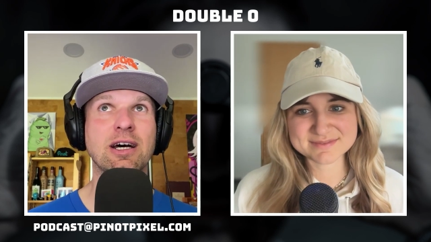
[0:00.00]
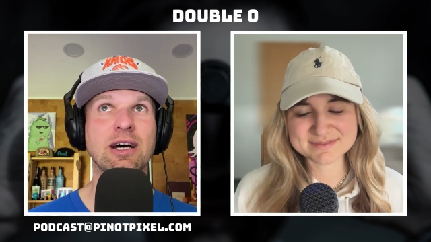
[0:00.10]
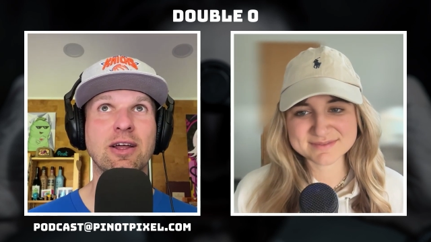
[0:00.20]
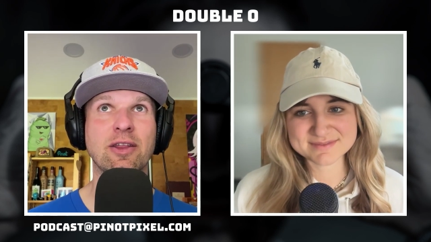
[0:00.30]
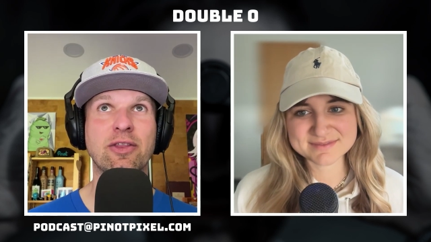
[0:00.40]

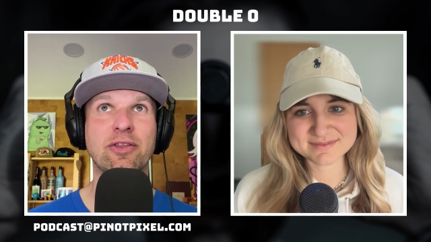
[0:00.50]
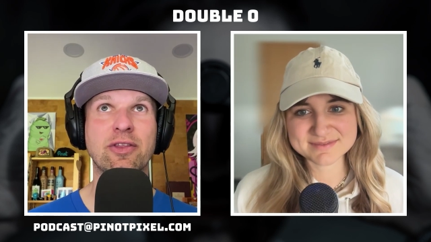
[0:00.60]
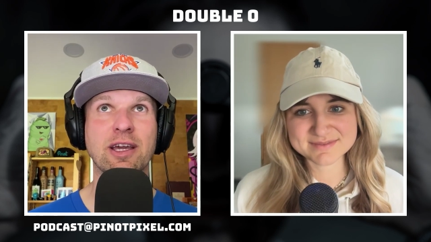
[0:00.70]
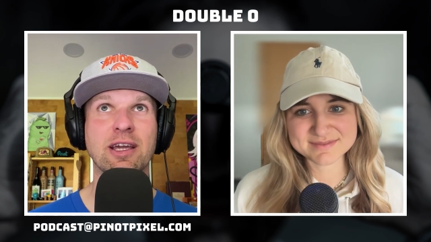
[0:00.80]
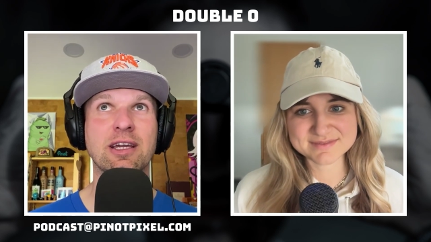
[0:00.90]
Speaker 1: uh,
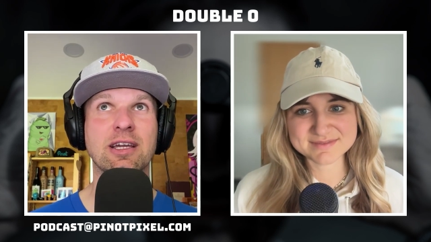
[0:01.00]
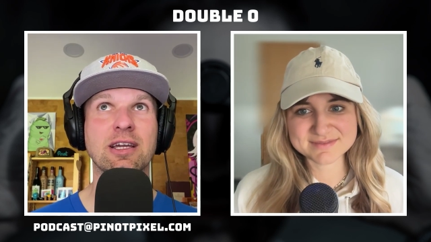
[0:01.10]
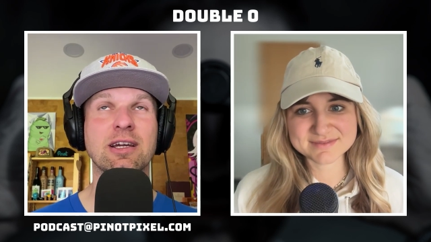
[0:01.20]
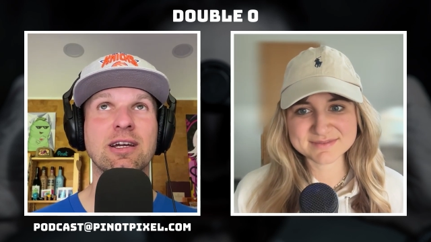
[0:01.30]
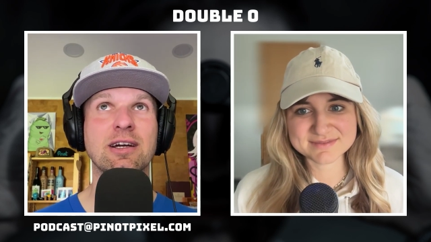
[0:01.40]
think
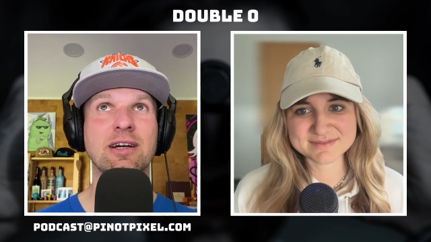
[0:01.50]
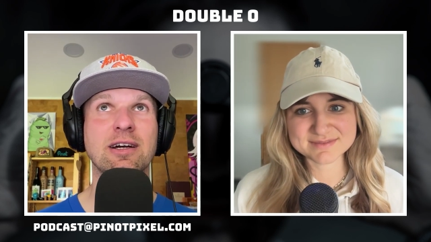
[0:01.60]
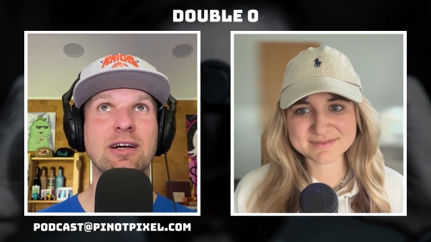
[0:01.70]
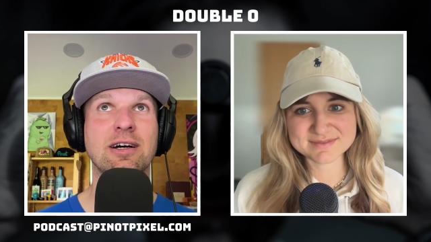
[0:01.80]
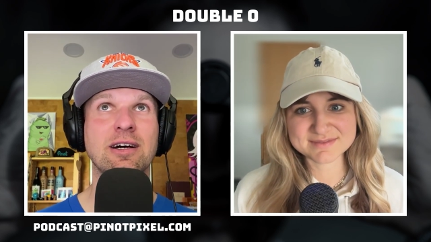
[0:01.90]

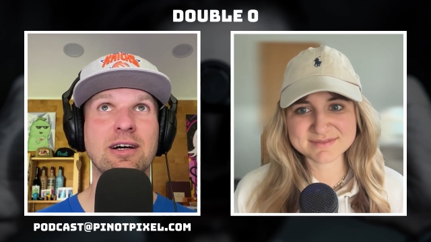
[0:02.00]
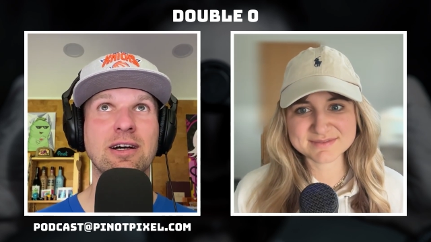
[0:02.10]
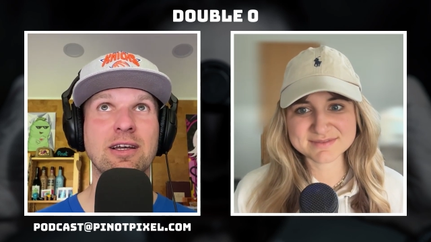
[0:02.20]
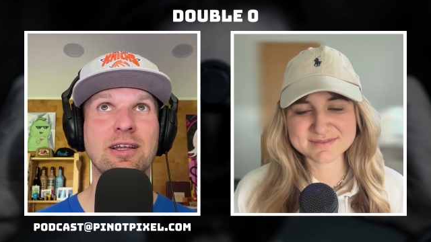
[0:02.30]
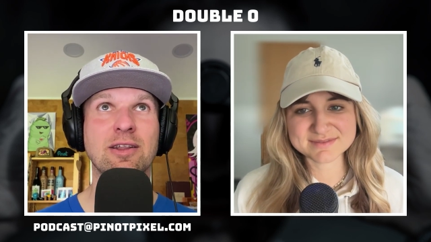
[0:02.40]

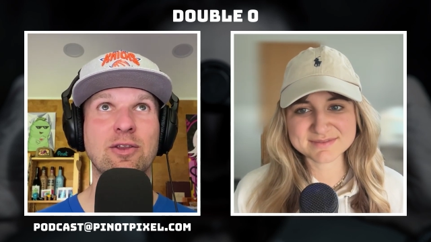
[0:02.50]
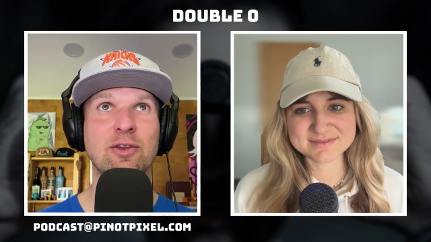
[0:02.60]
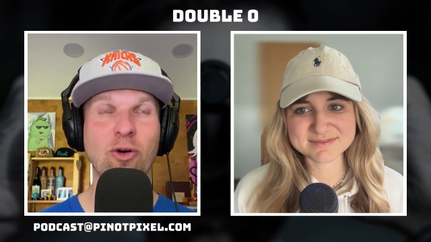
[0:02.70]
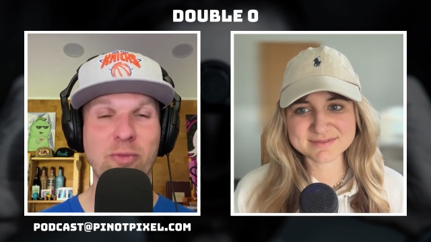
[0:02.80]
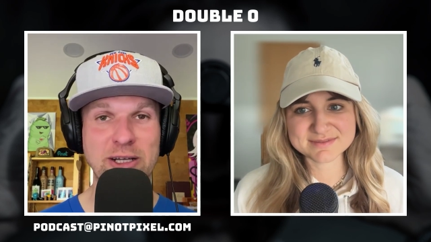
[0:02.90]

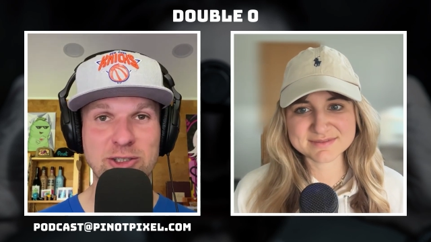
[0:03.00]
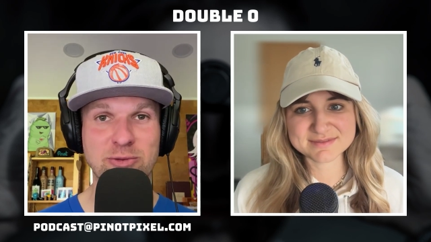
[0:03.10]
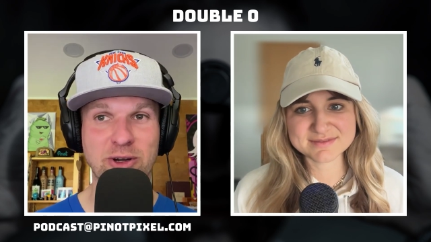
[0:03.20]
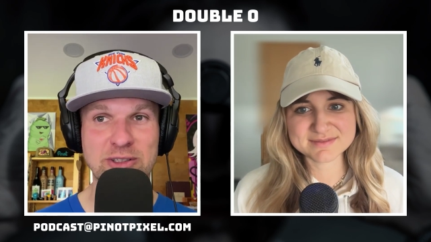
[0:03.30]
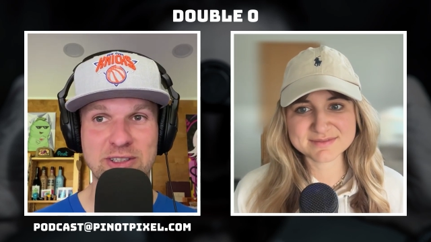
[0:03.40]
so much
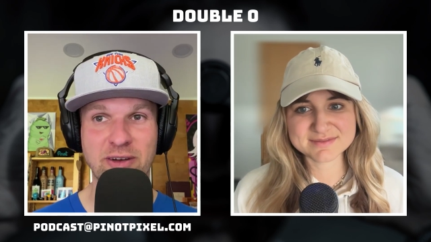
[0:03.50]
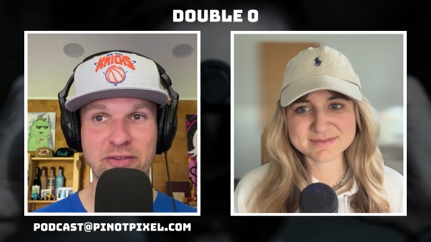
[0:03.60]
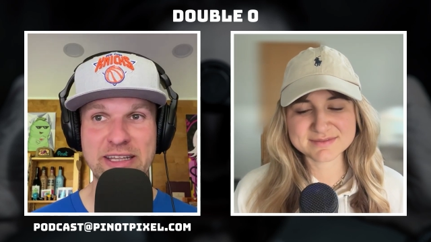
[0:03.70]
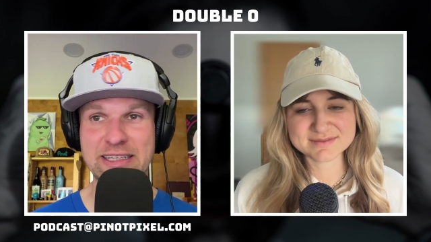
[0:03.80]
about stuff they